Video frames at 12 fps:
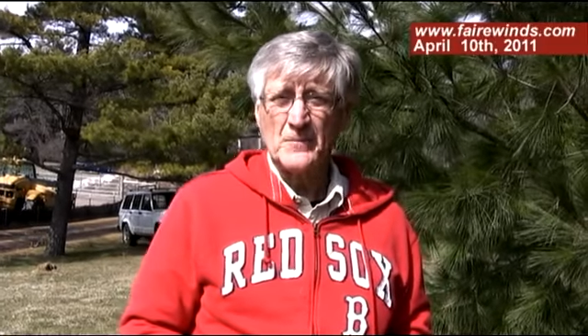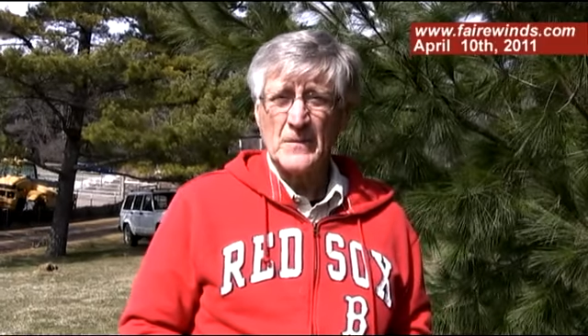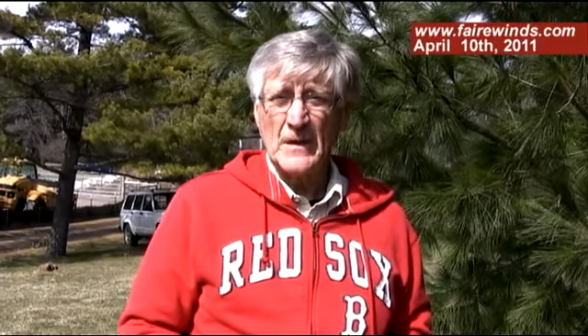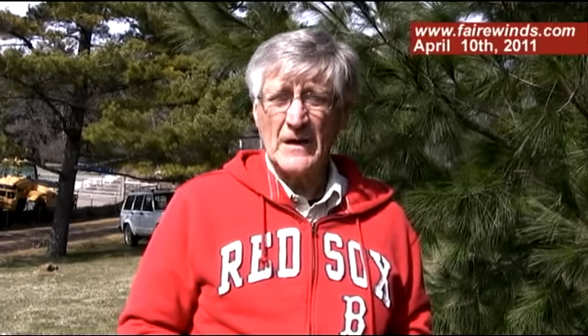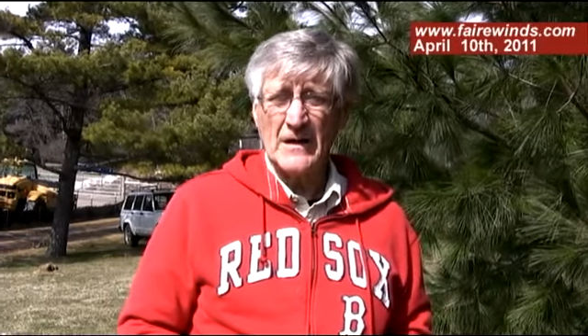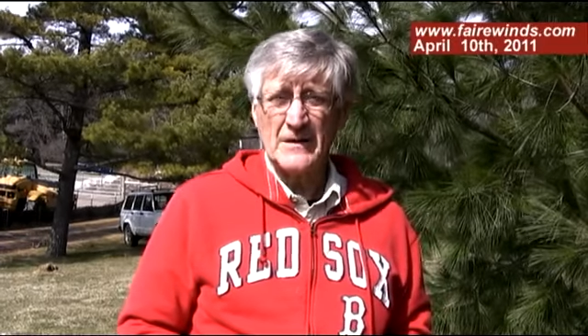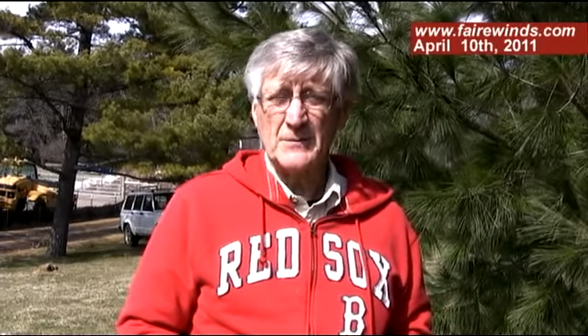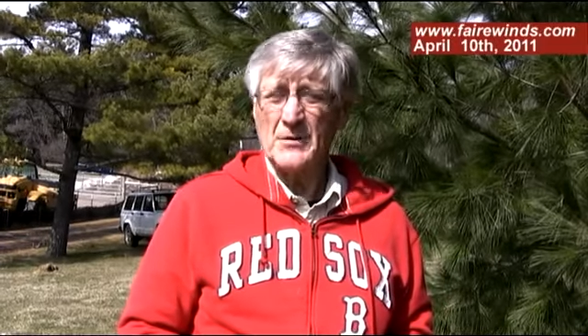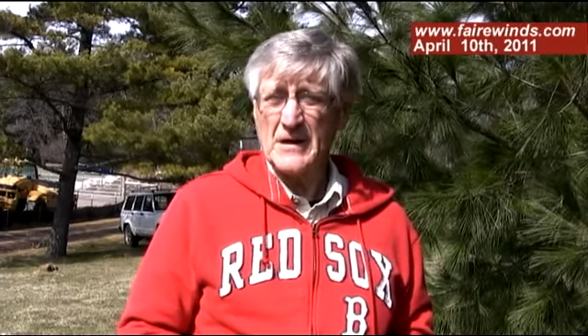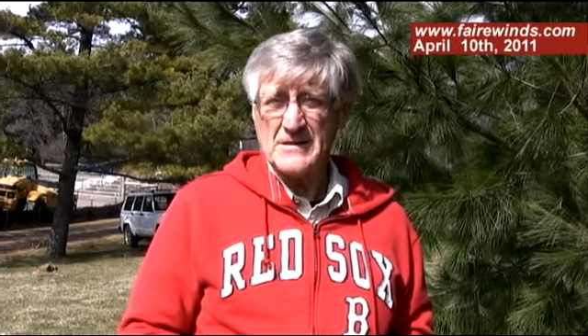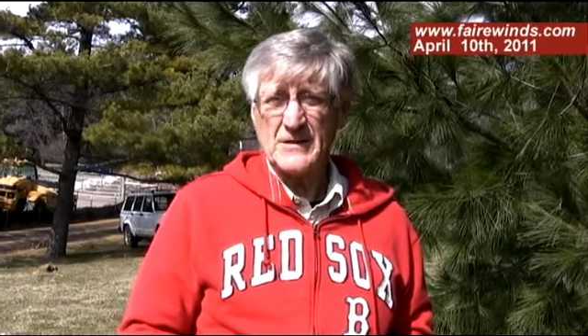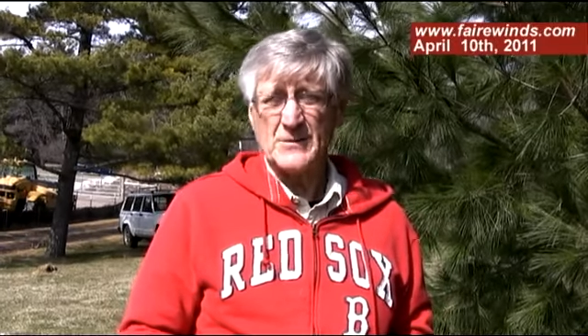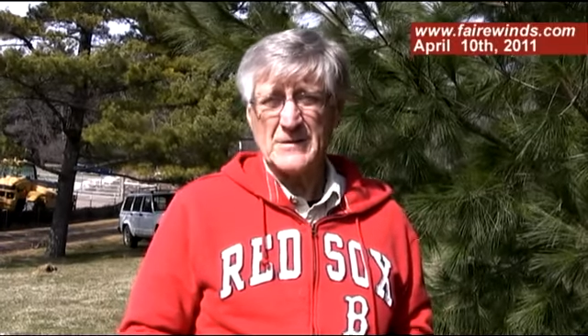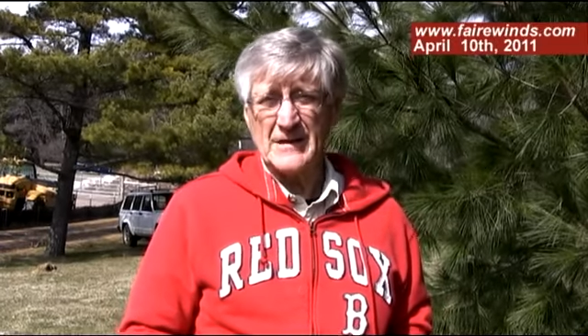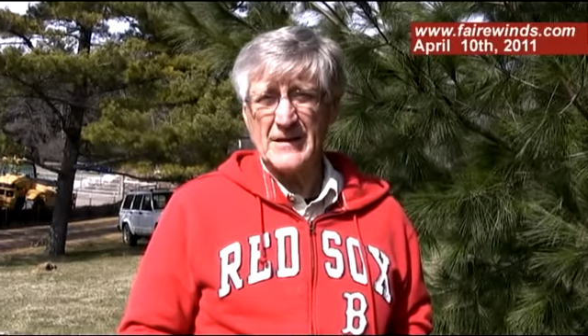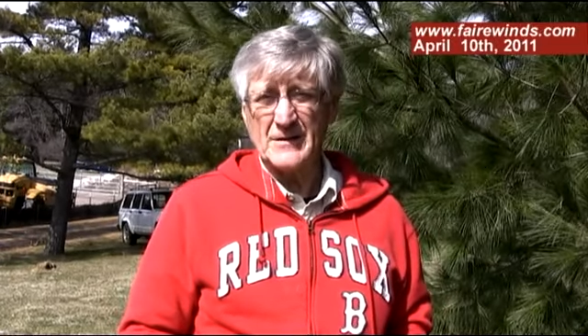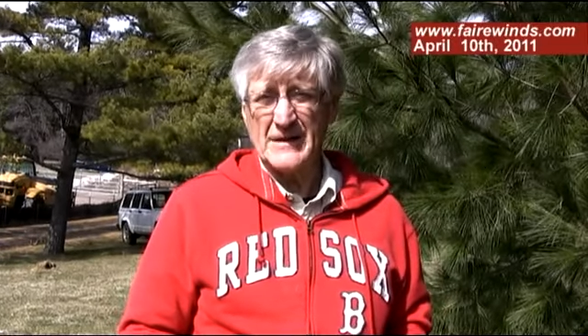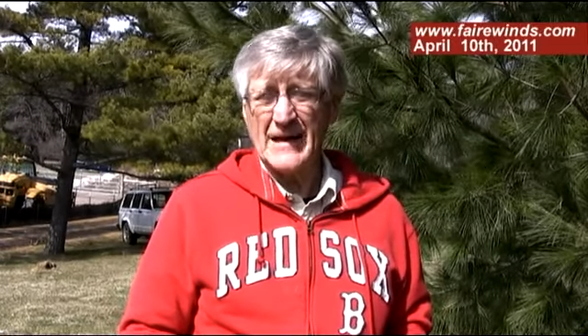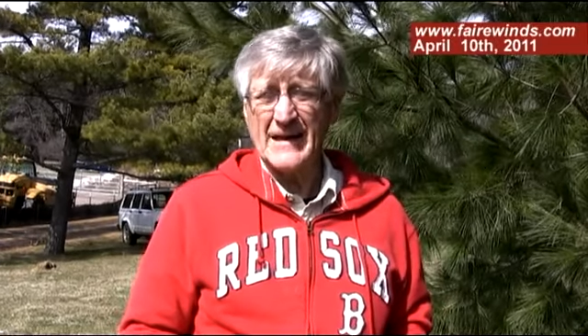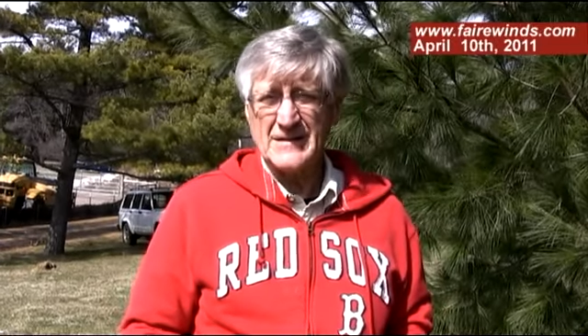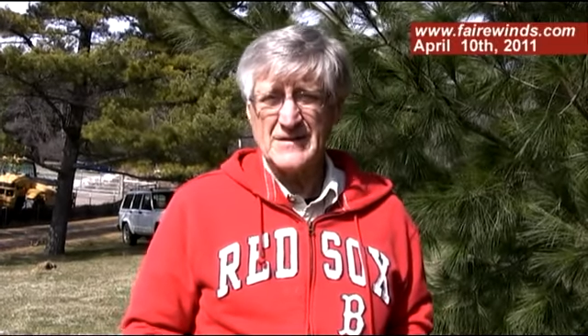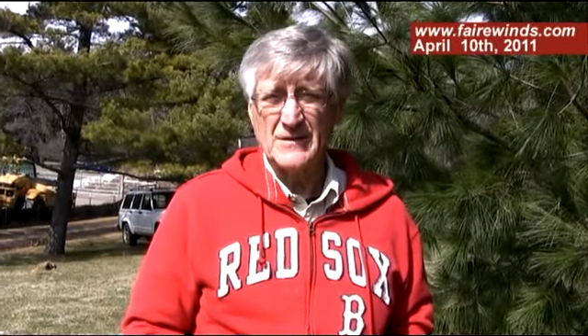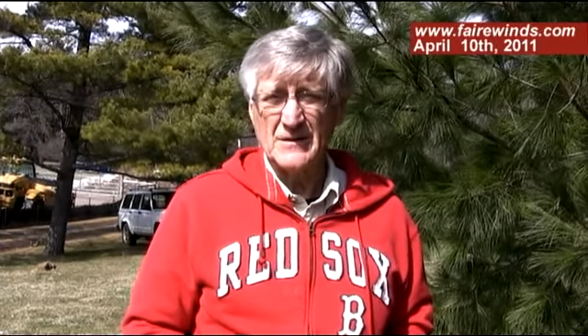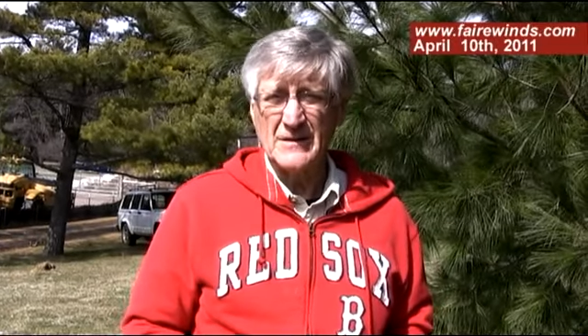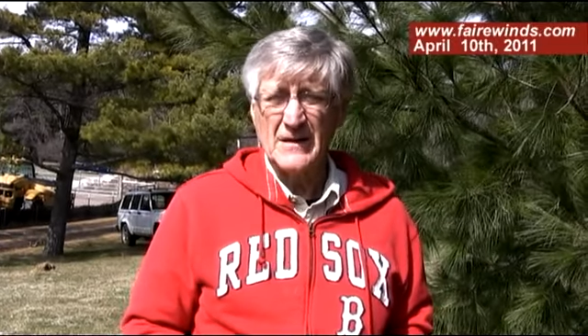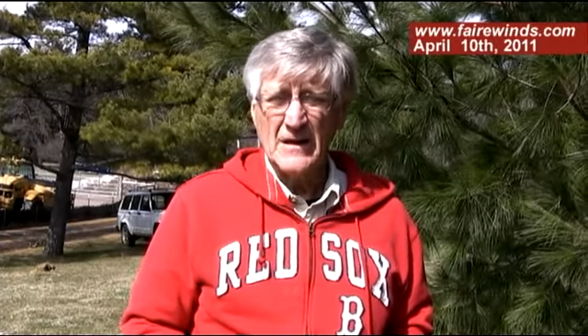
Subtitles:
The project was later canceled.